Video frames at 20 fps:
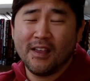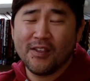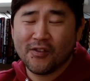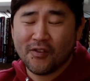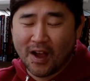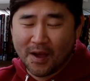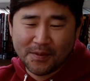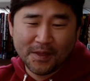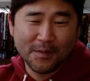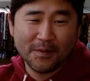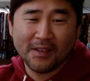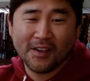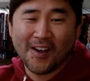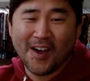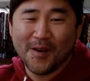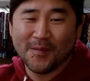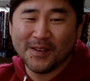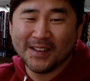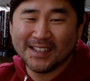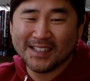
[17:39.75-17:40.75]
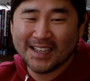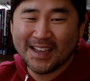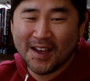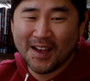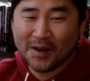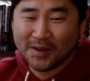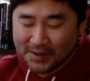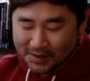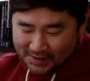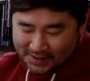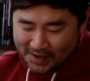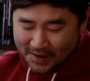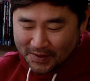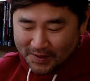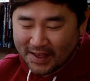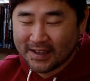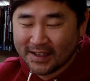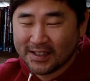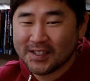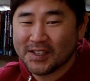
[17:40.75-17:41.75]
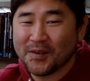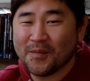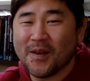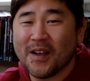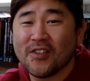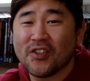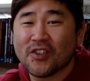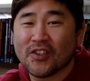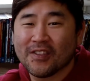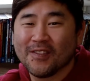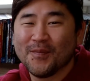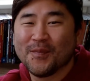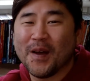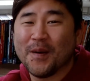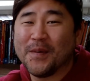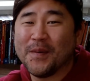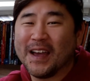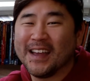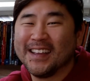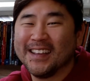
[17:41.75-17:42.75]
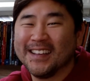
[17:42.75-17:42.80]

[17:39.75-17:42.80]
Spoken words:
drop them in the comments and I'll do so. Thanks so much. Bye bye.